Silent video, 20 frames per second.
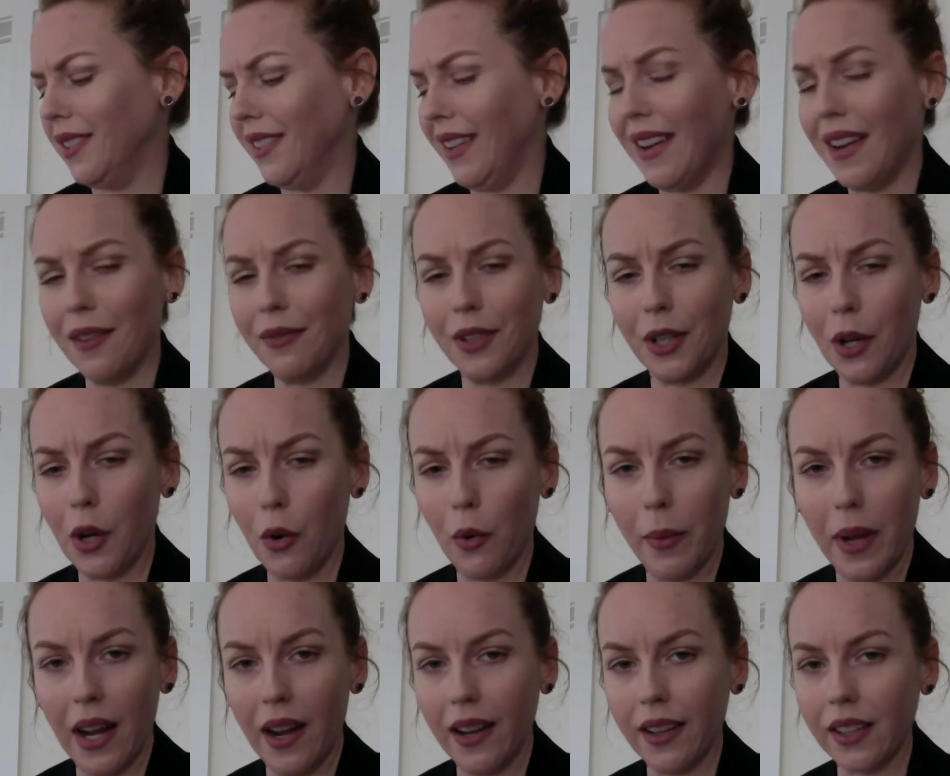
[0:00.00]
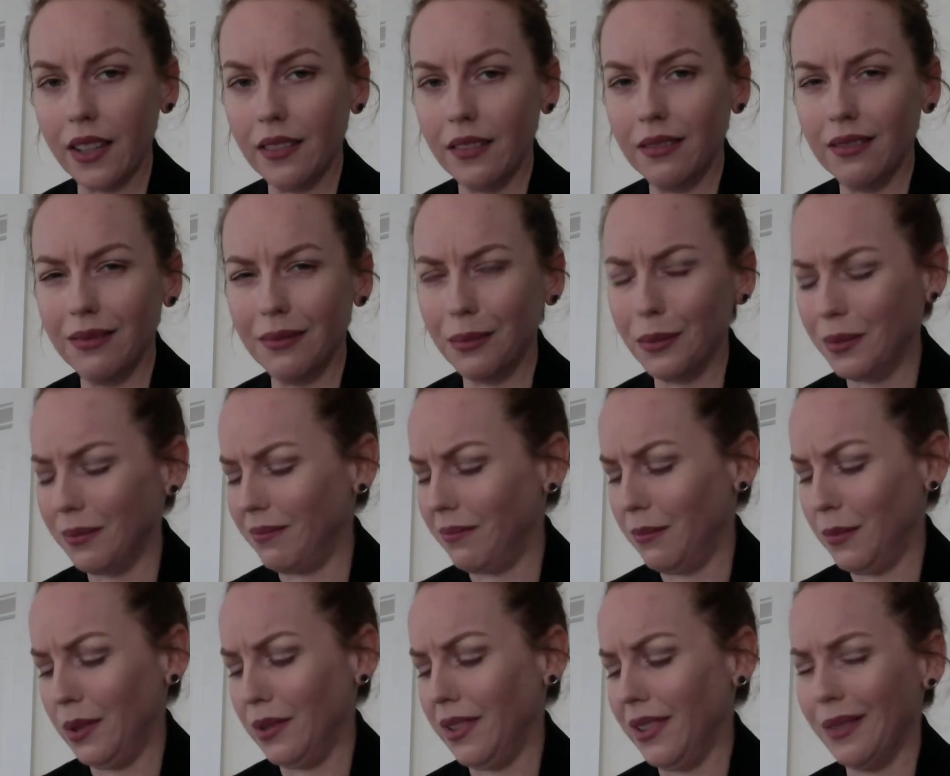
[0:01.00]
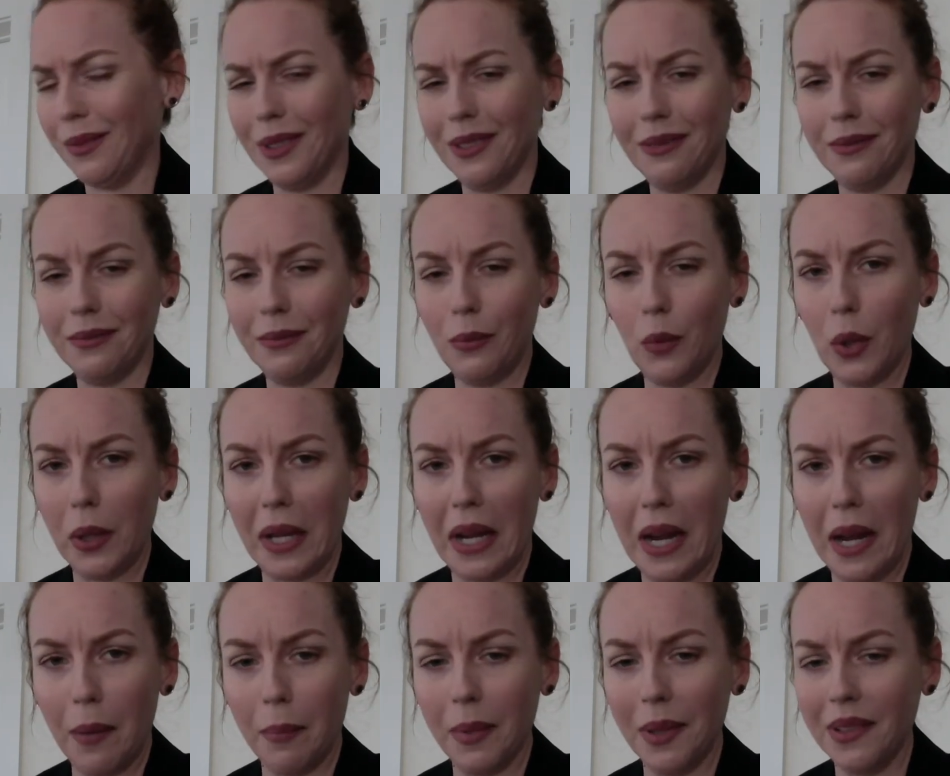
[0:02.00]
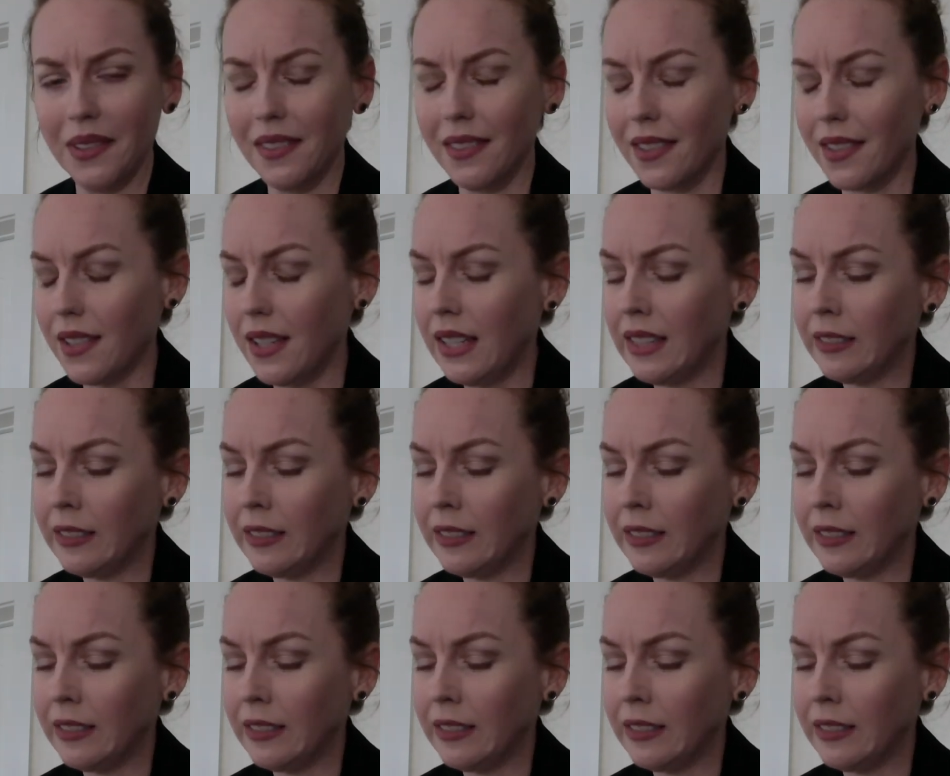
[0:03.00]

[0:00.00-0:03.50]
I have to go back and like, what, what happened?